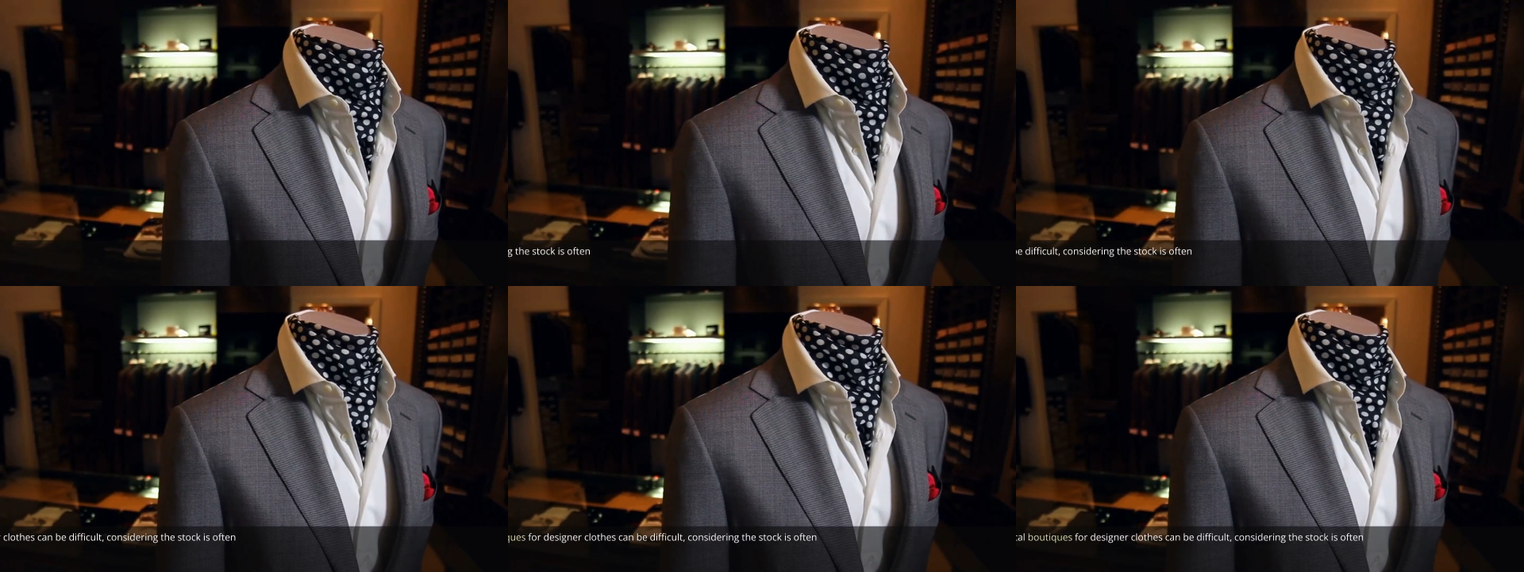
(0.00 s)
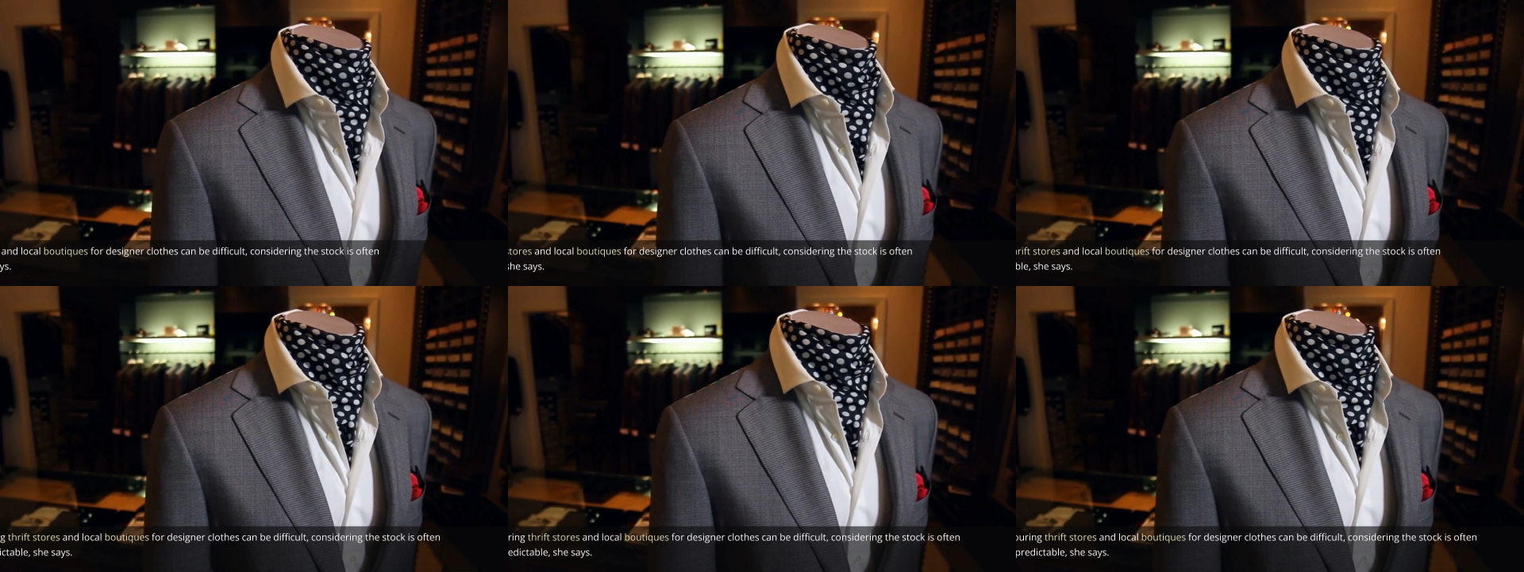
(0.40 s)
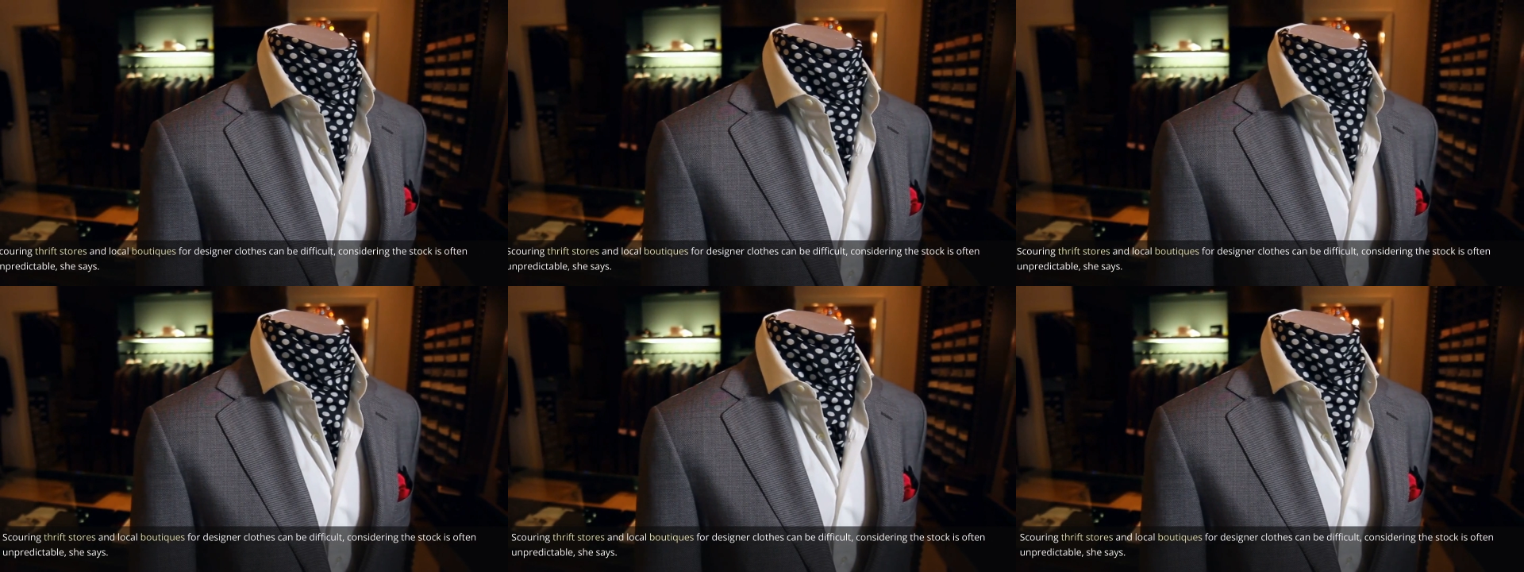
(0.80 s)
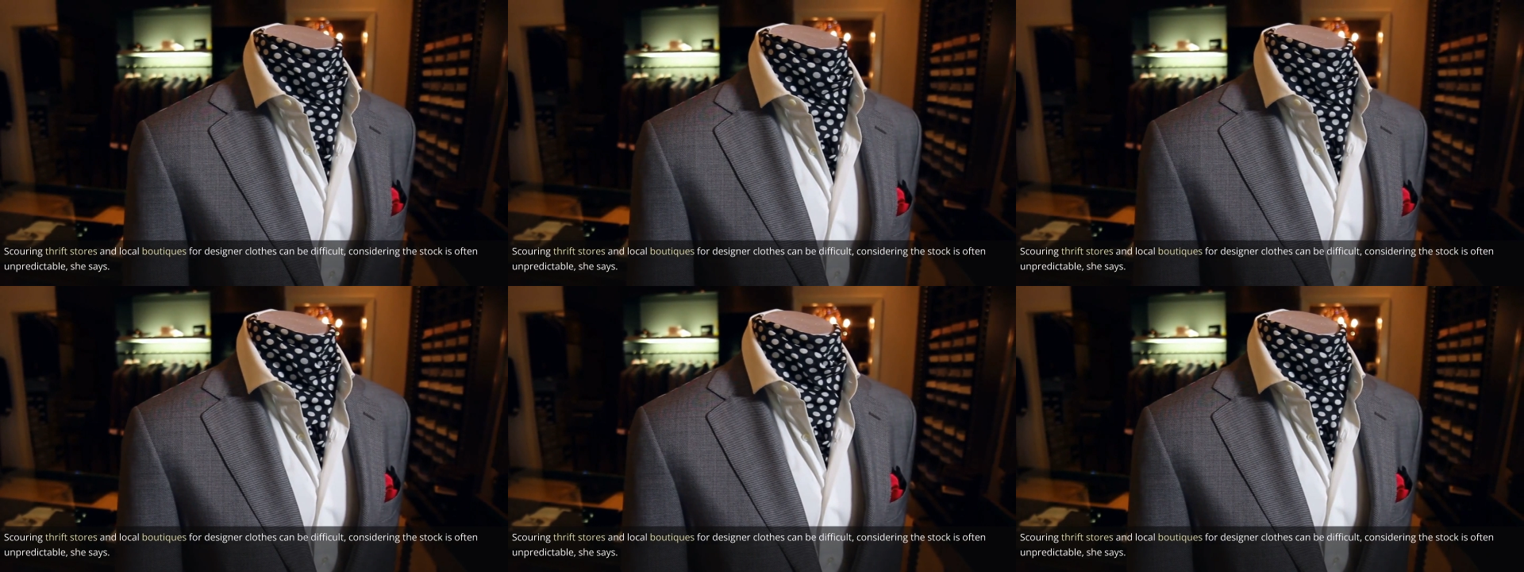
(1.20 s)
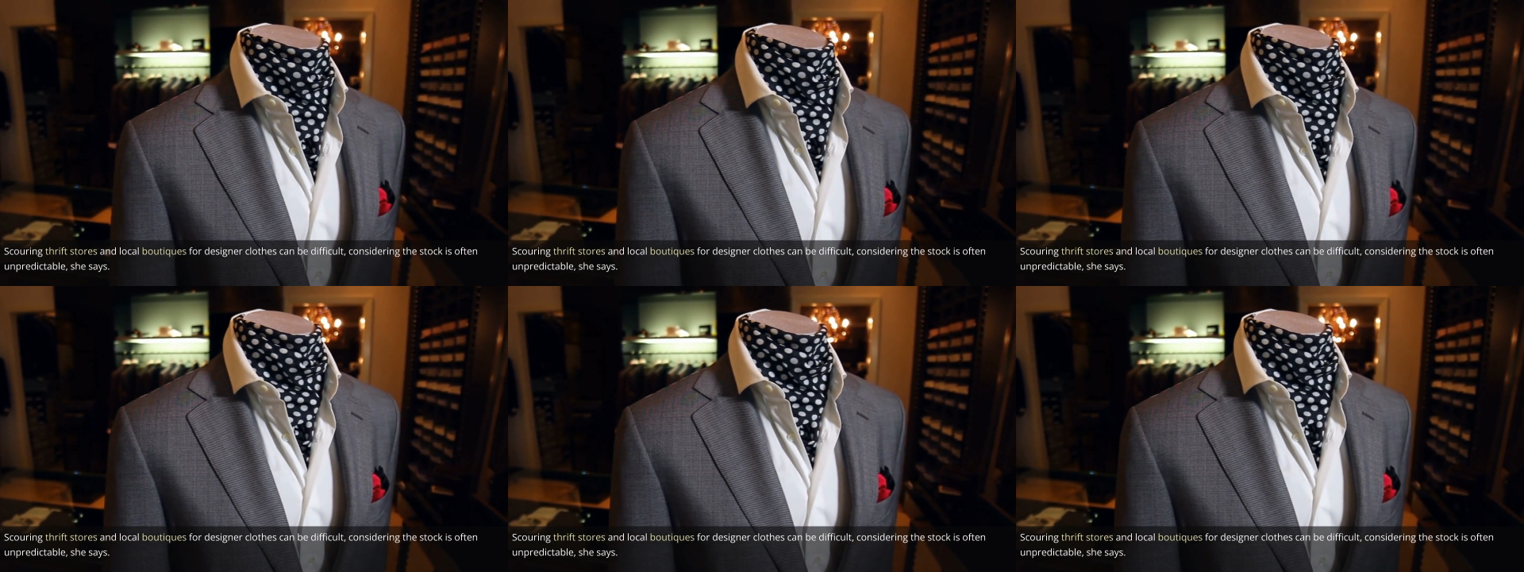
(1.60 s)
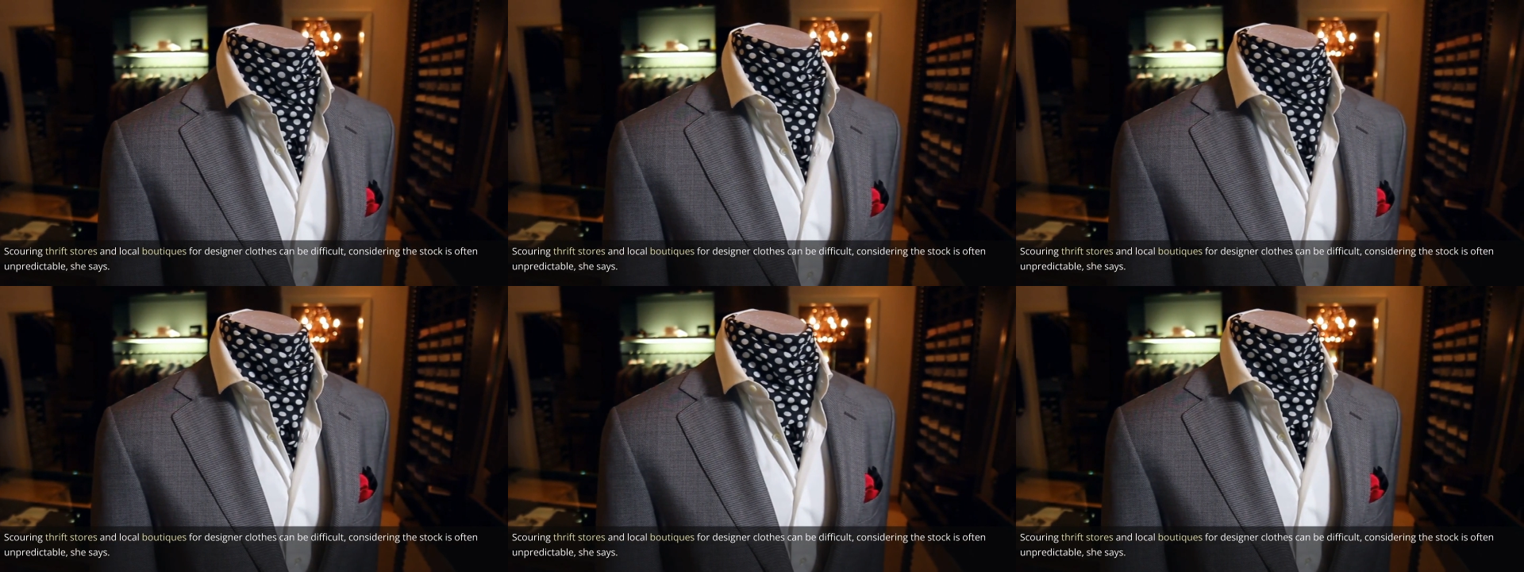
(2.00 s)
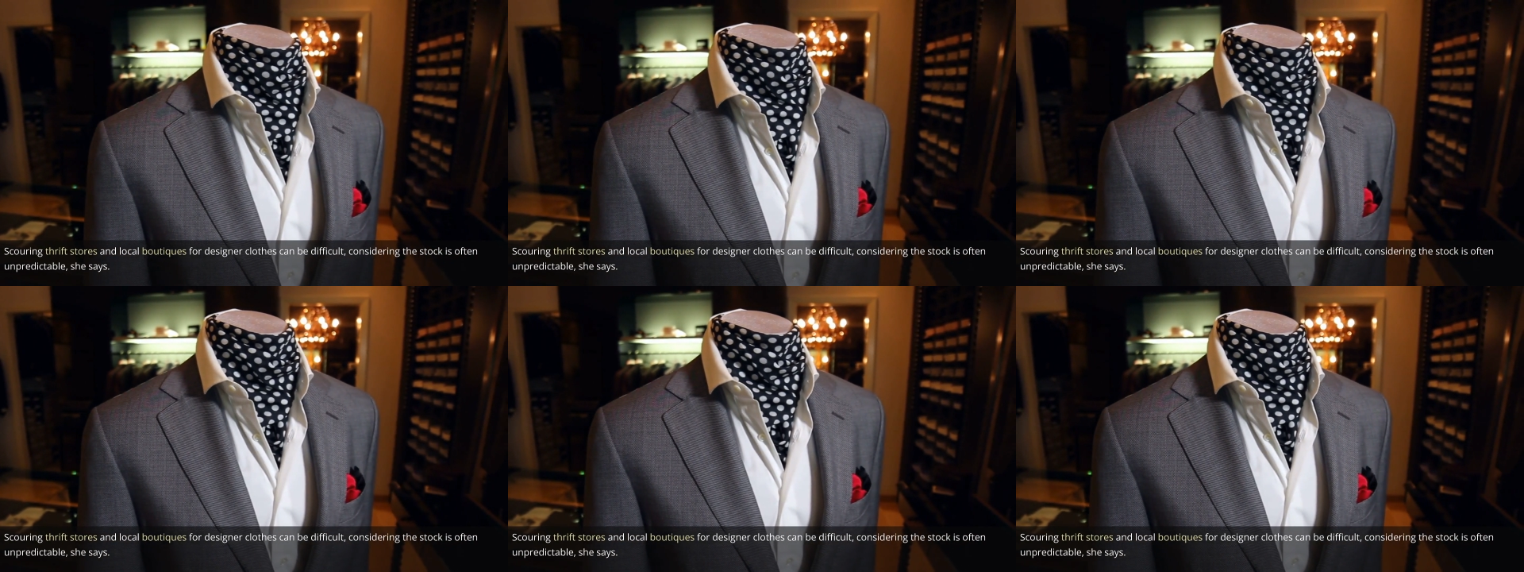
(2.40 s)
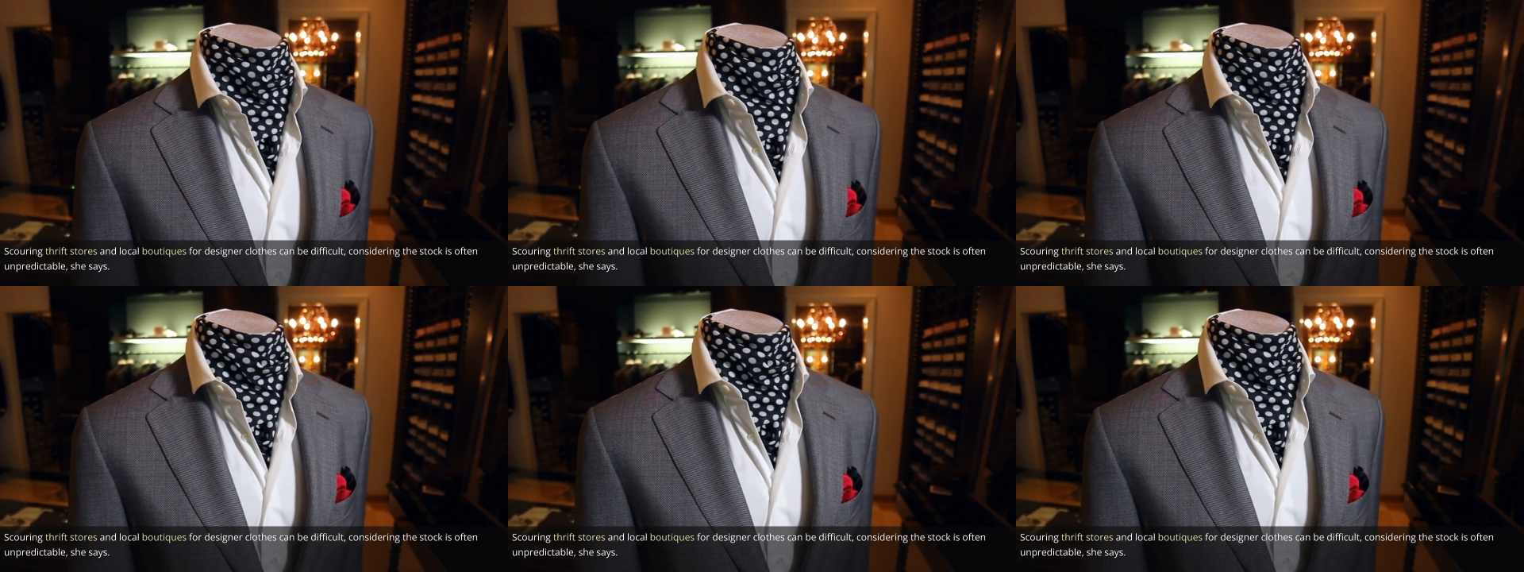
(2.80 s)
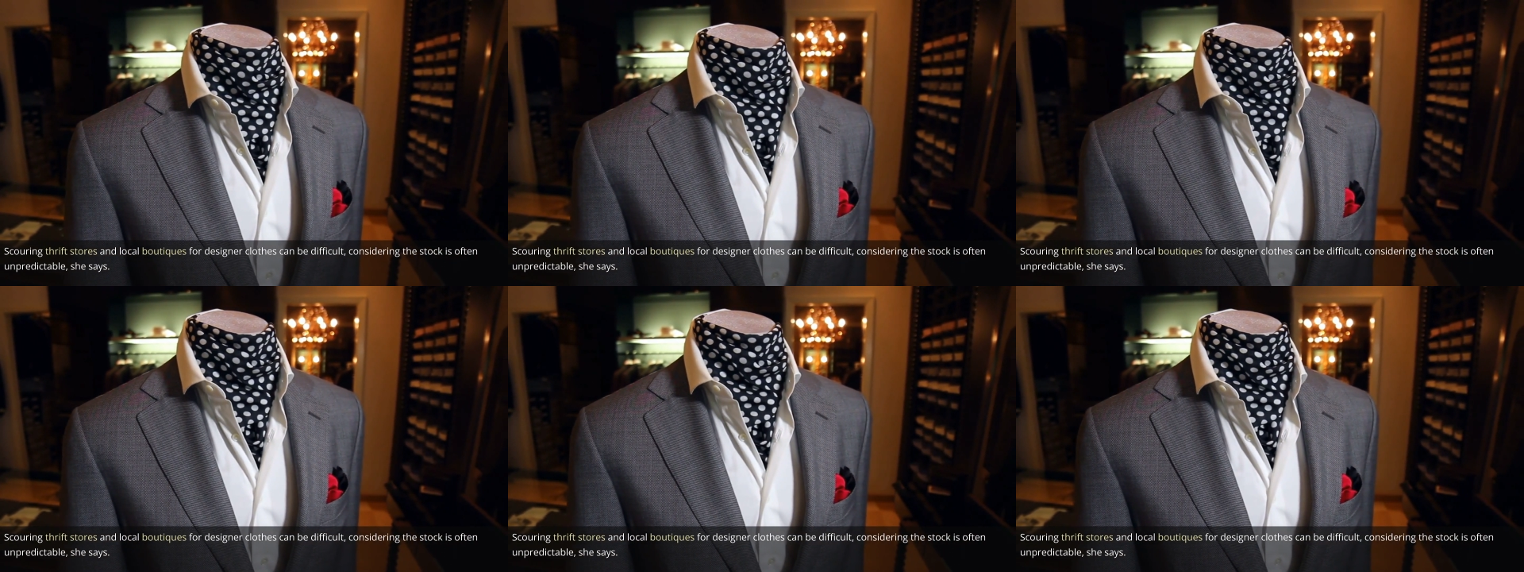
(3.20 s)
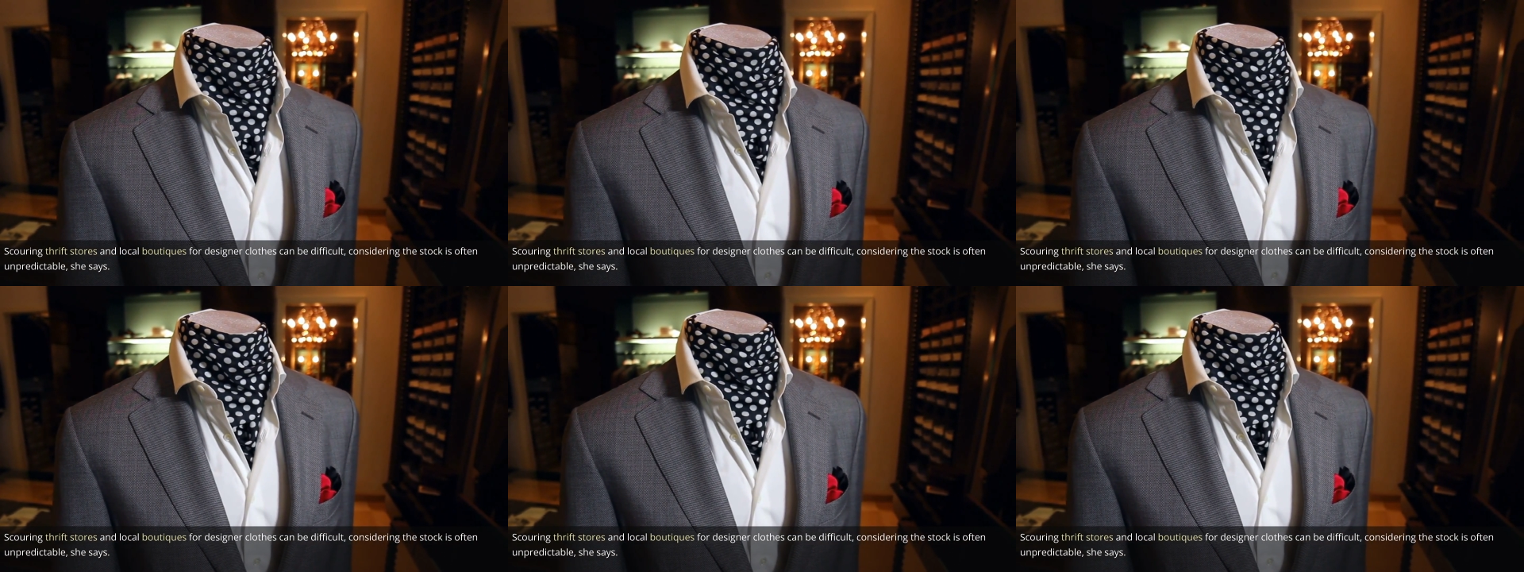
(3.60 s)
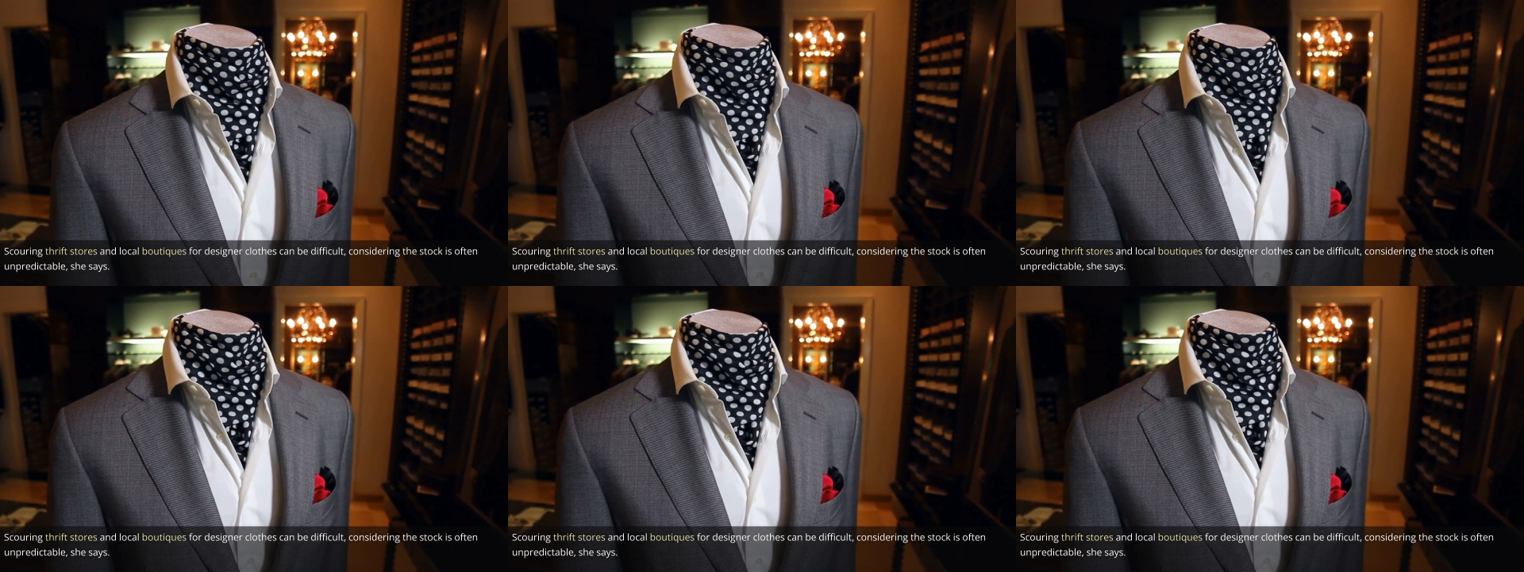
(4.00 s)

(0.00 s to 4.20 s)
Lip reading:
(no speaker visible)